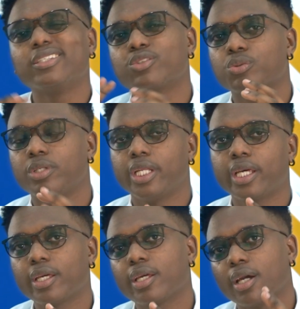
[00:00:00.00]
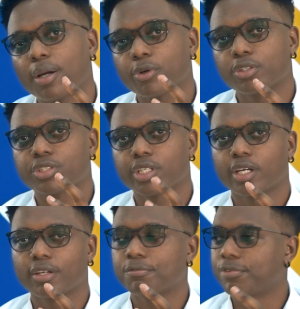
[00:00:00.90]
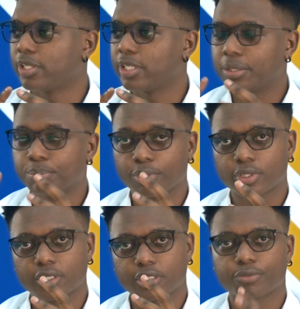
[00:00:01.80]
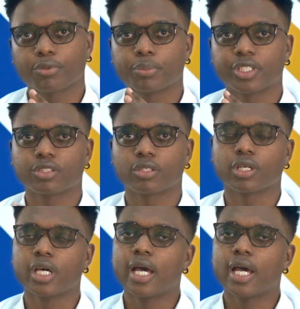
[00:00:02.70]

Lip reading: and today I'm going to share very important information.